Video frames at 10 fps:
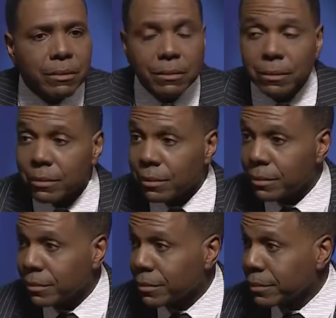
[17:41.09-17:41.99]

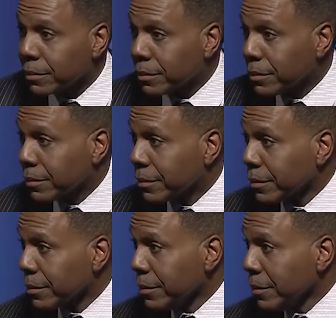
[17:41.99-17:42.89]

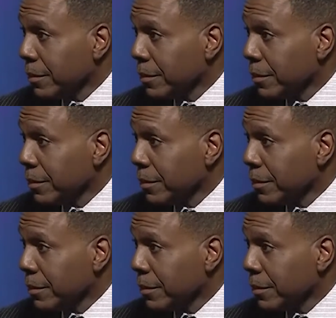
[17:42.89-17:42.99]
[no speech]